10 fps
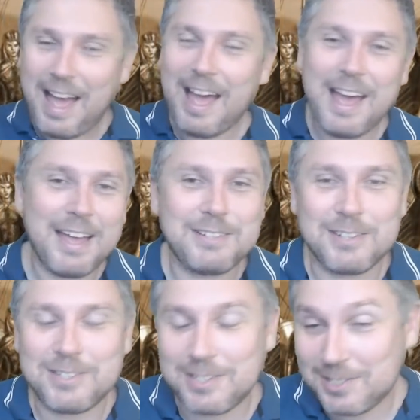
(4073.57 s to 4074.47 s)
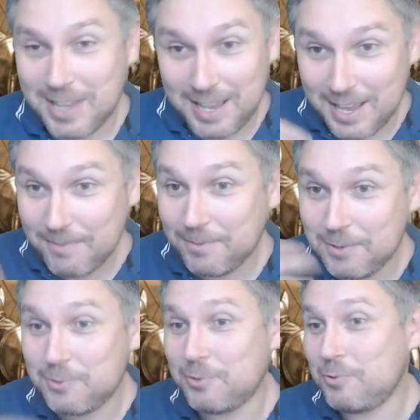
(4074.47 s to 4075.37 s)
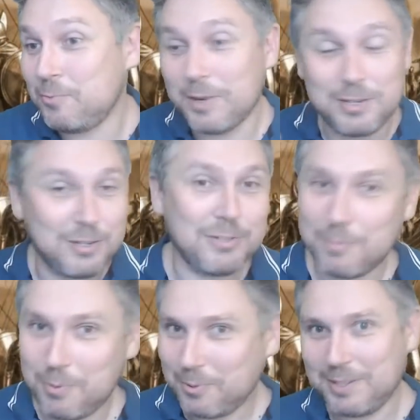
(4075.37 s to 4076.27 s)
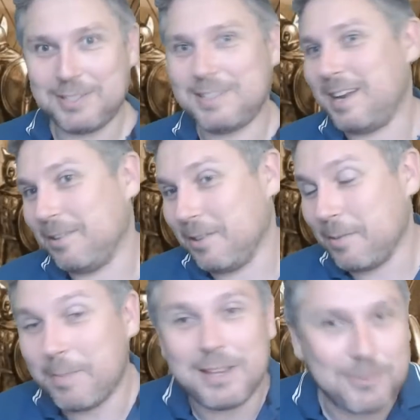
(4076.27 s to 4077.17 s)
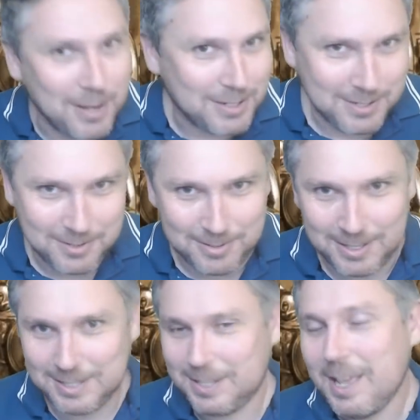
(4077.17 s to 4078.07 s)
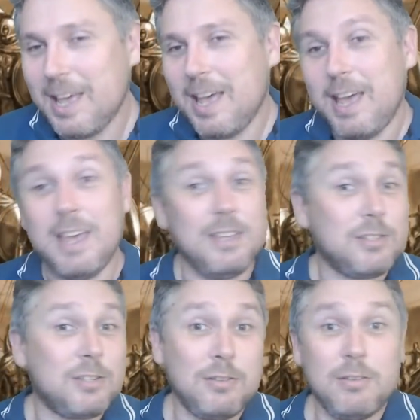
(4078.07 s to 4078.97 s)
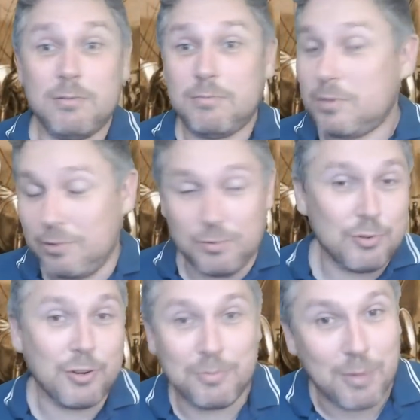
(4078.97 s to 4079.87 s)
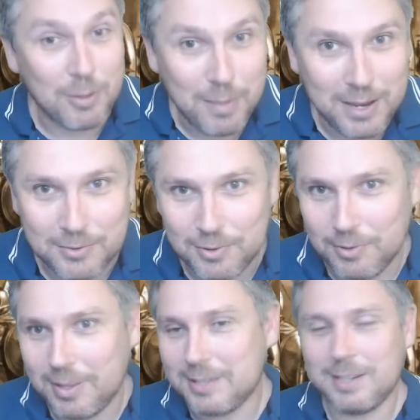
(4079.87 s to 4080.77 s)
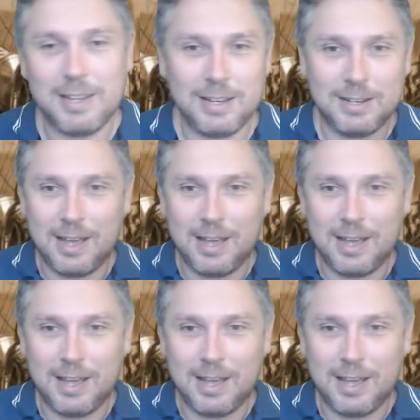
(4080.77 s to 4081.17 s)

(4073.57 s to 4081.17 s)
uh, just to say if you do wish to support this channel, the best way to do this is to join my Patreon. There's a link